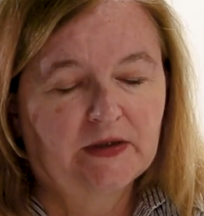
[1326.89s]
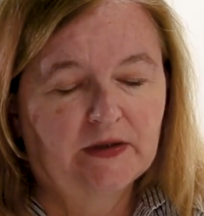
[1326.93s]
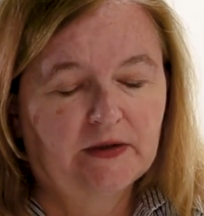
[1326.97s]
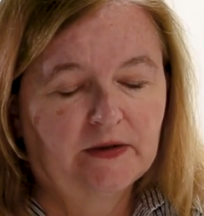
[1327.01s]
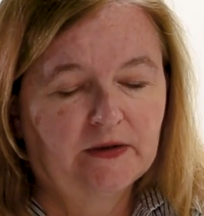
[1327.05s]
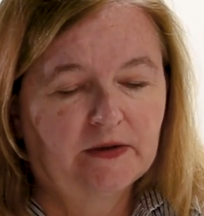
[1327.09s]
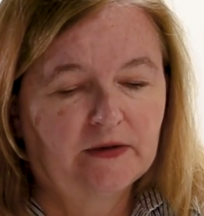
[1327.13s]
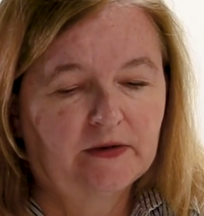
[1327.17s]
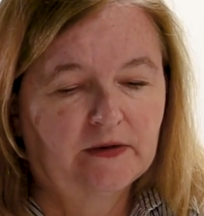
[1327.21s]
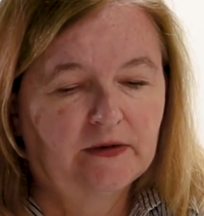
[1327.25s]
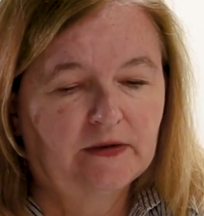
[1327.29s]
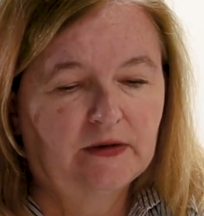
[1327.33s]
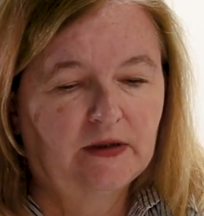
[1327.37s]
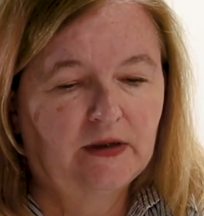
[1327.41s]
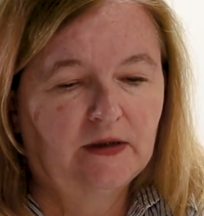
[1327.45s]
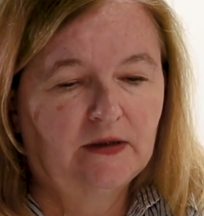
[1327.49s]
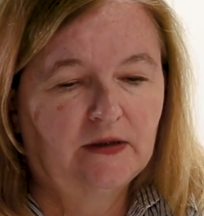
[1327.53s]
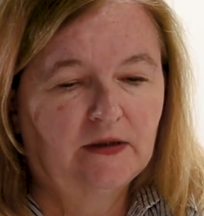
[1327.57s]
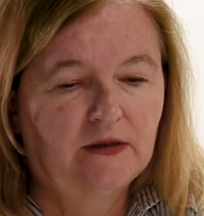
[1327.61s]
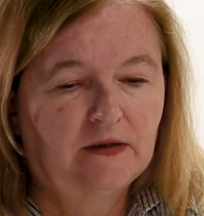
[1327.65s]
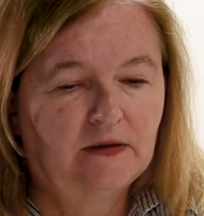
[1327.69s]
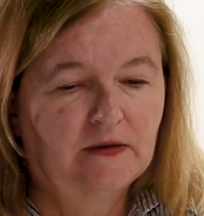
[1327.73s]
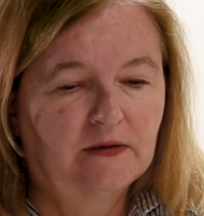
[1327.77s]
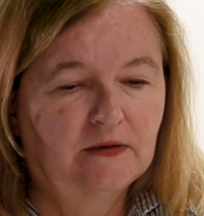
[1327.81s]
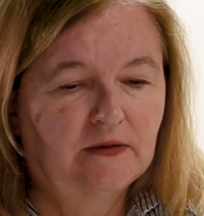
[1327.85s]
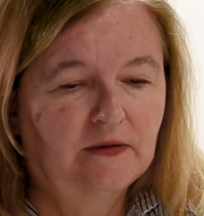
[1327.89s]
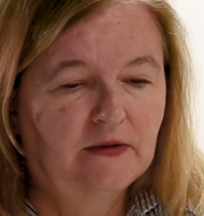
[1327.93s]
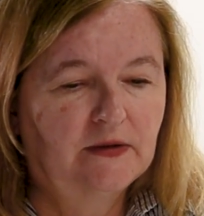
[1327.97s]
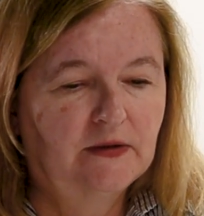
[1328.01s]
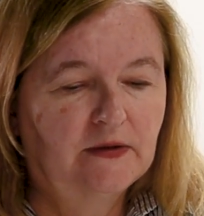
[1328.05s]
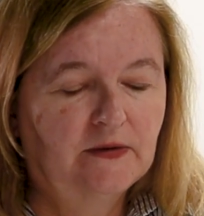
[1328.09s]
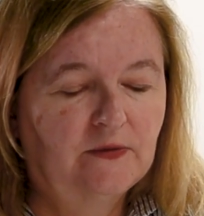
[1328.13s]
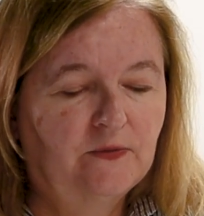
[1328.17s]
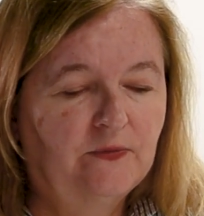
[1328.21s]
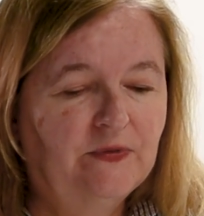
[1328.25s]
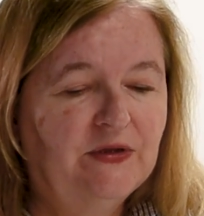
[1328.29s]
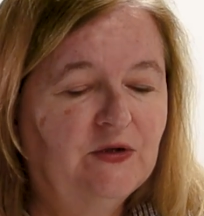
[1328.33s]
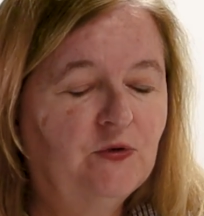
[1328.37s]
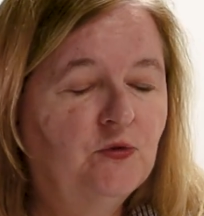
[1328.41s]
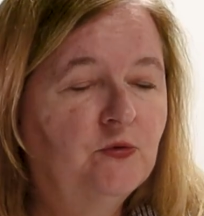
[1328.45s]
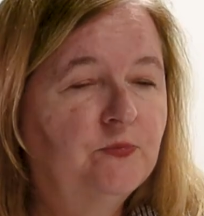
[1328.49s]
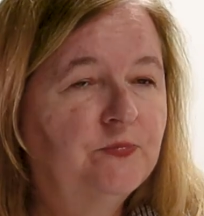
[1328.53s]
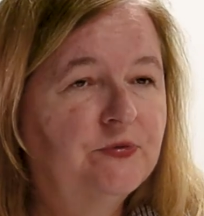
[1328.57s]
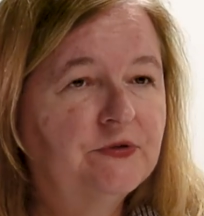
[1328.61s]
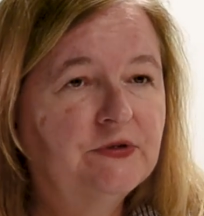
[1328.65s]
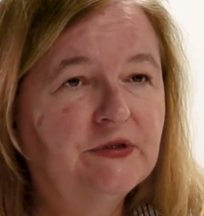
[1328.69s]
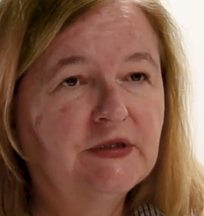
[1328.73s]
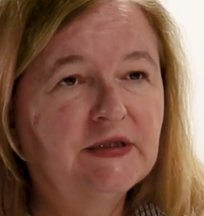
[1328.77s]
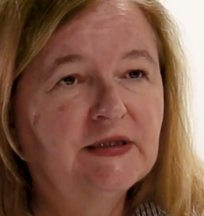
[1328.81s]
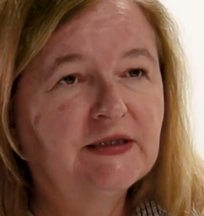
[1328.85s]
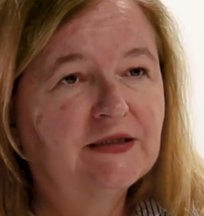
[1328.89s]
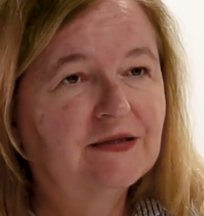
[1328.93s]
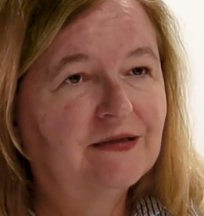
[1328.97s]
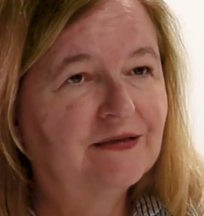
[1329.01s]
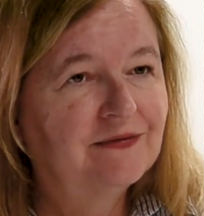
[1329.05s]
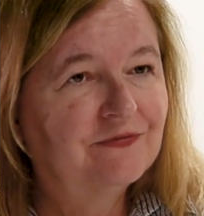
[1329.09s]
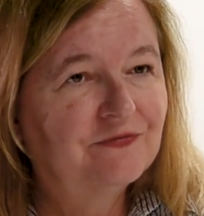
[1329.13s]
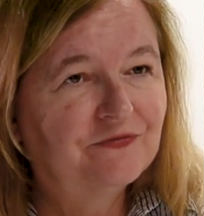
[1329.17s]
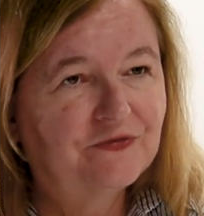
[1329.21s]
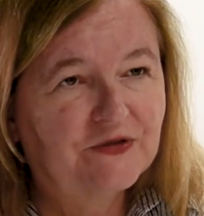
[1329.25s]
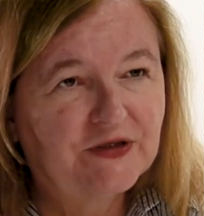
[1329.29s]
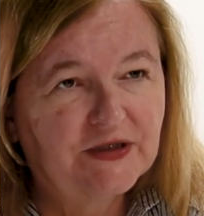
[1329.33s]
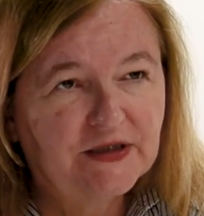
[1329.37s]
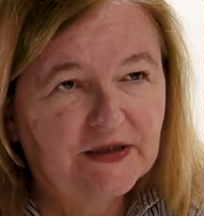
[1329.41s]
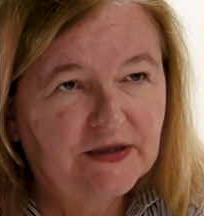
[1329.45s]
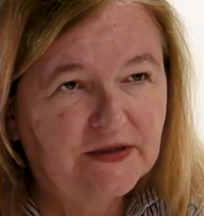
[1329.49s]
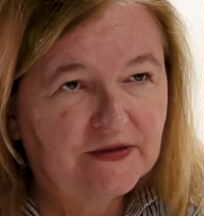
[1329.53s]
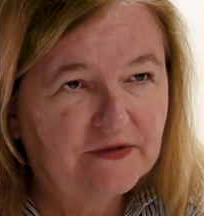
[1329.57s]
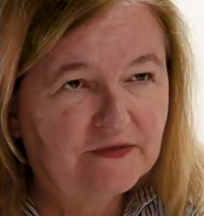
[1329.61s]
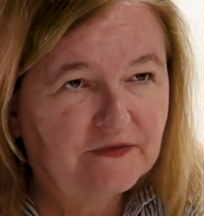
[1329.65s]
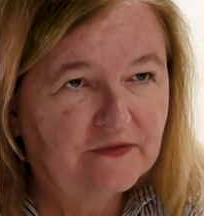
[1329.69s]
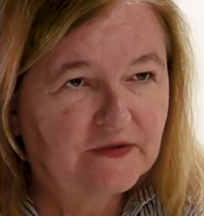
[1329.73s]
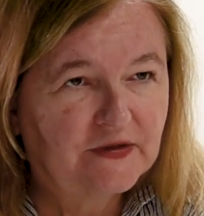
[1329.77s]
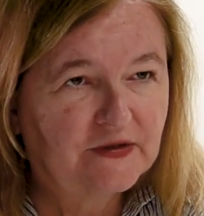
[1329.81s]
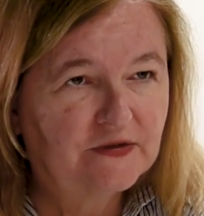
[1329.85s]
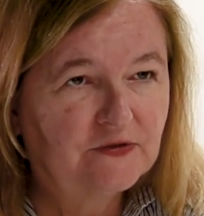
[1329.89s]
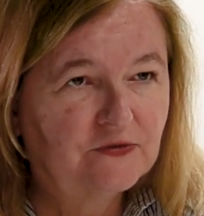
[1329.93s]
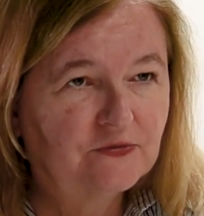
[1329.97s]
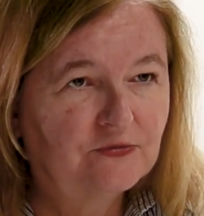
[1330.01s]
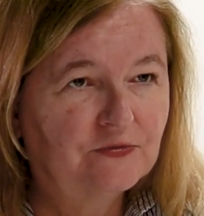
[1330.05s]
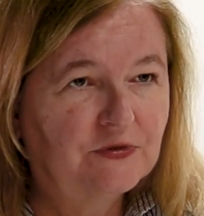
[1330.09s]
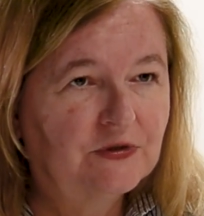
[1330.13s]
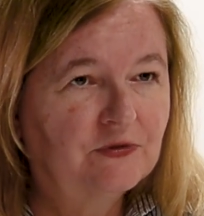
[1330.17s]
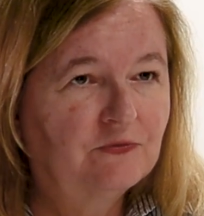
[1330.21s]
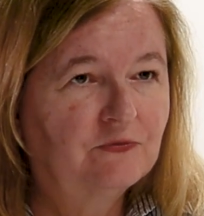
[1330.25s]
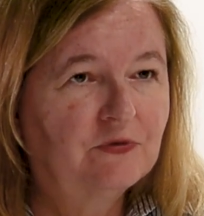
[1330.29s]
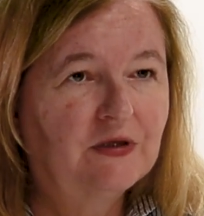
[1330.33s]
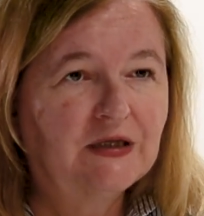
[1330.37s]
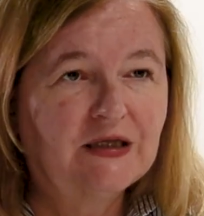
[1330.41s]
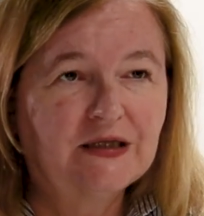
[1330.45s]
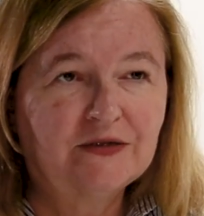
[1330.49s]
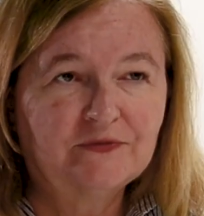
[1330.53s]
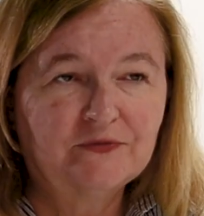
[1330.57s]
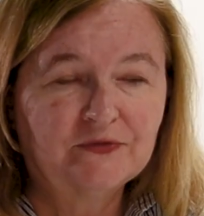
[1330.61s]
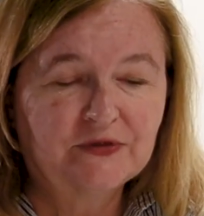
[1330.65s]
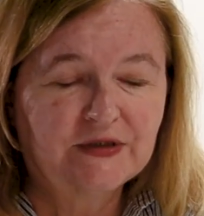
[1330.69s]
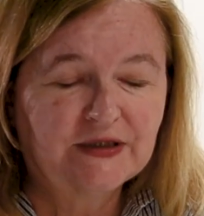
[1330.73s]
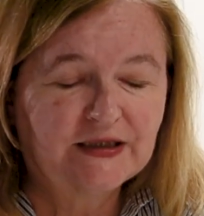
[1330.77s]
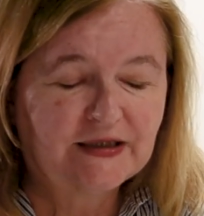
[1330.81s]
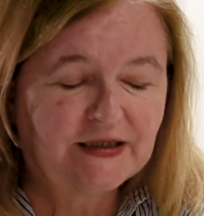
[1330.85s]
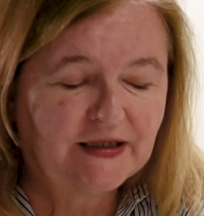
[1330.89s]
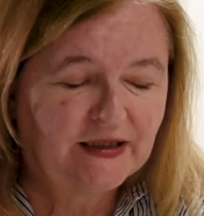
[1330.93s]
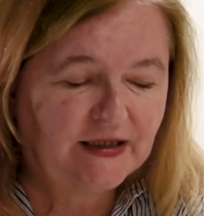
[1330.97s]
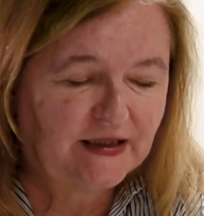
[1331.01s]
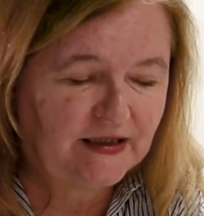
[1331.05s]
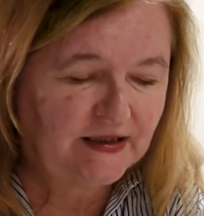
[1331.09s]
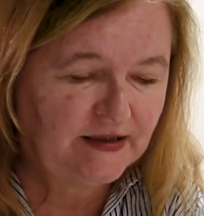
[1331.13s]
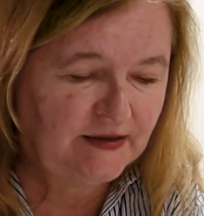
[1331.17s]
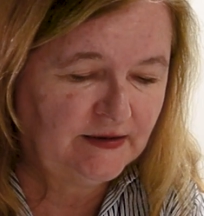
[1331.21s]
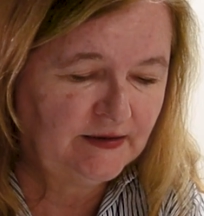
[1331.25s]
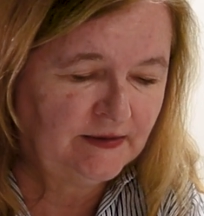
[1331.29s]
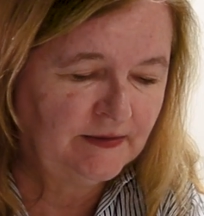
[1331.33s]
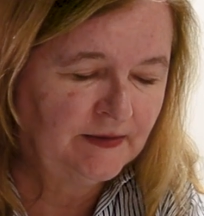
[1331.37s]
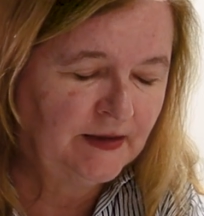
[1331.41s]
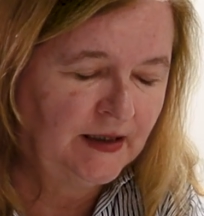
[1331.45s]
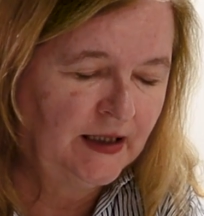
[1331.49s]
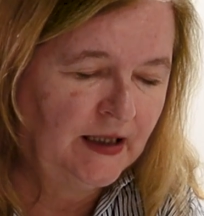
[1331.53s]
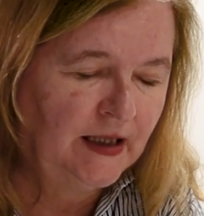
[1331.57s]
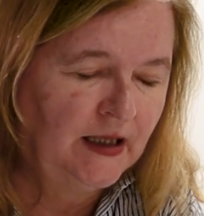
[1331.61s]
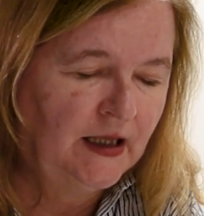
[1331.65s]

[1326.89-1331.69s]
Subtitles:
are reopening cafes and doing whatever they can.